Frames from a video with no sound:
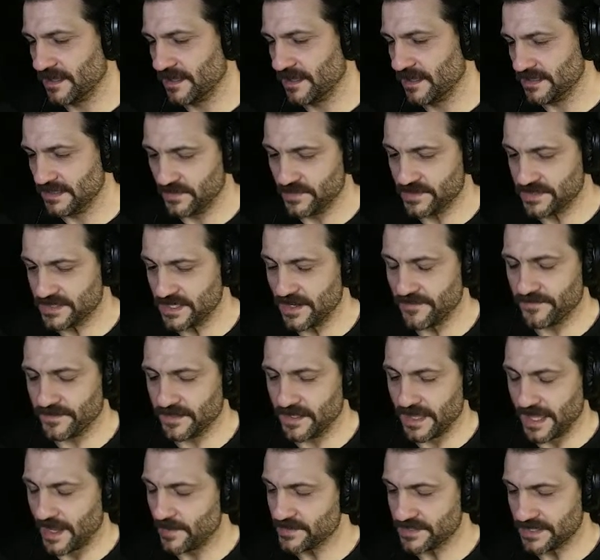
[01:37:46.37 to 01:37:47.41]
it was definitely,
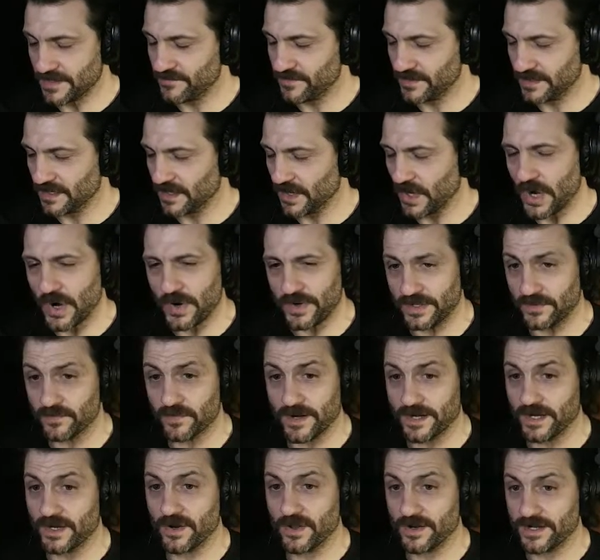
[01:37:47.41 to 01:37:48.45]
I was definitely like already
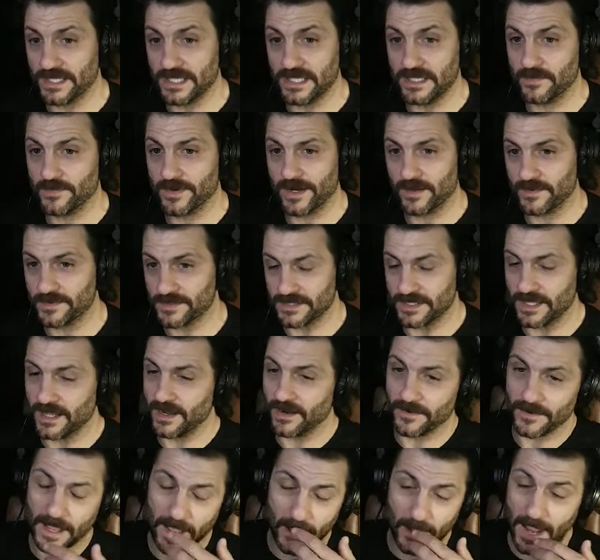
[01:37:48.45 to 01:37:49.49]
running on E when I was
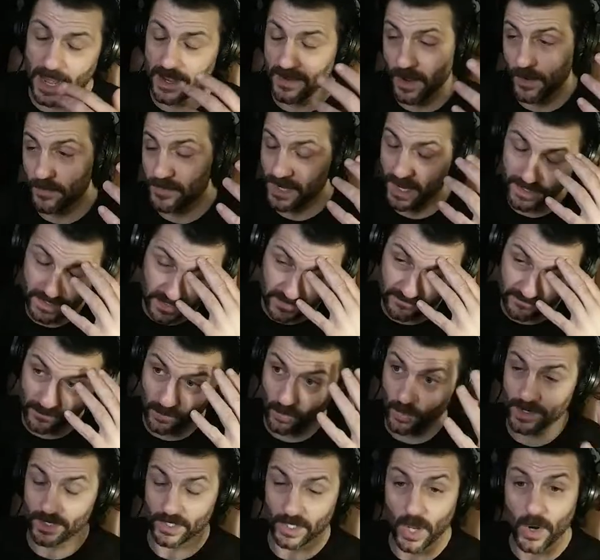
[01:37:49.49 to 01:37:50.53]
there. I didn't even
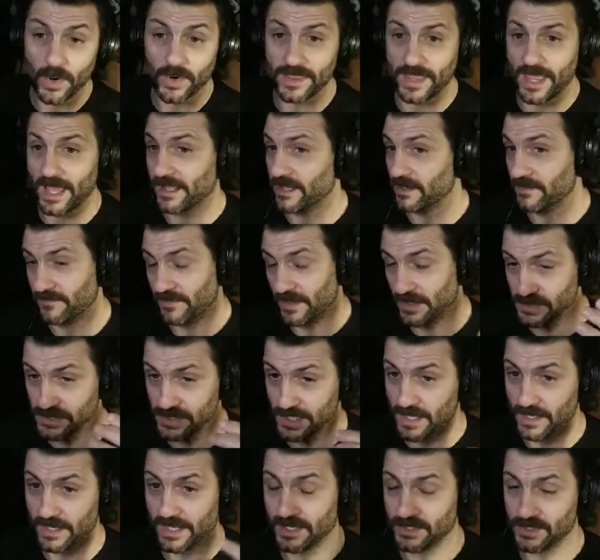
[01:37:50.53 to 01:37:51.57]
want to go to that convention.
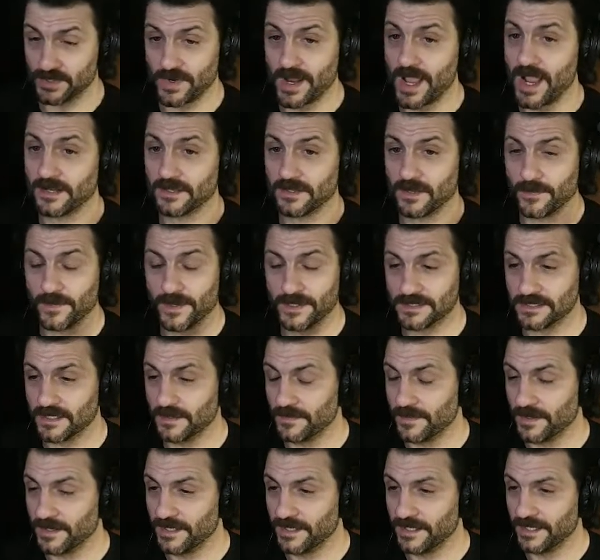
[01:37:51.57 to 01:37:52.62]
I got dragged there by
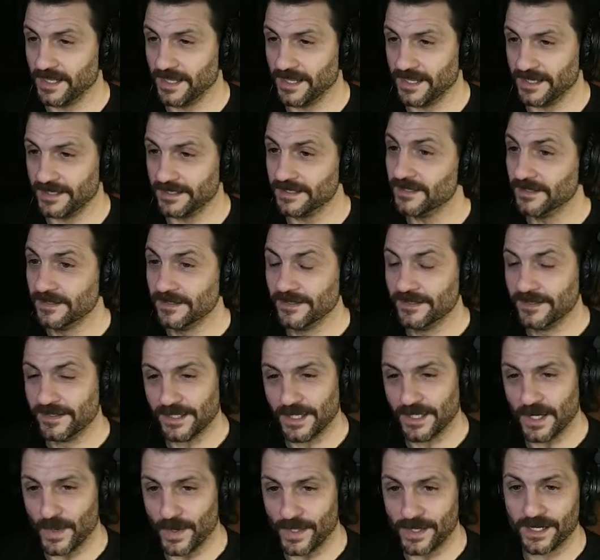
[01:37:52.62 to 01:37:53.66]
somebody and
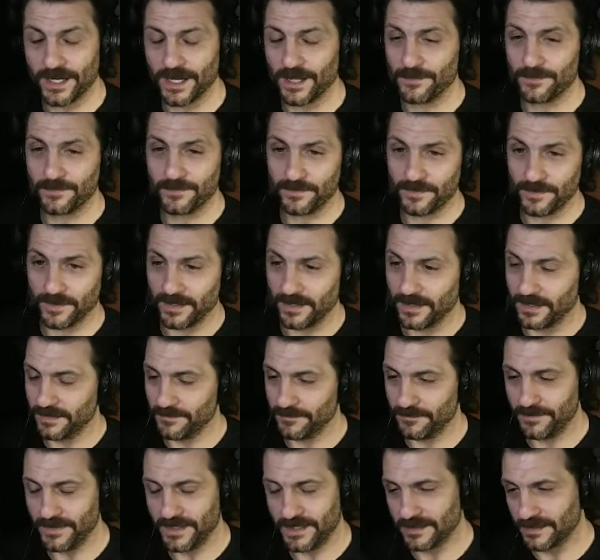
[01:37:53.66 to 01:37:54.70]
ended up
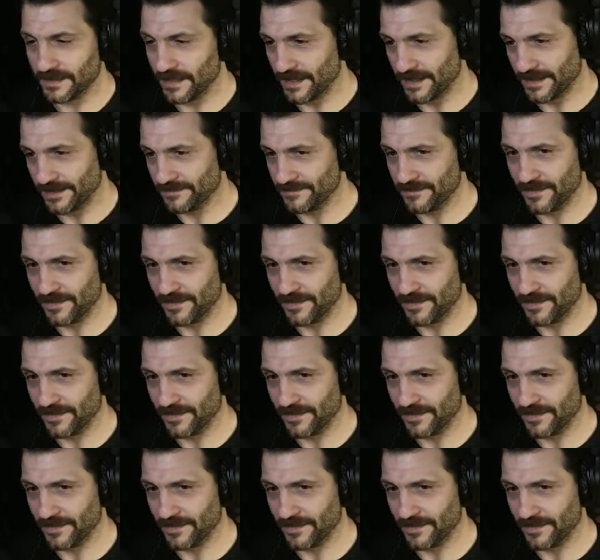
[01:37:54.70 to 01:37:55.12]
being like an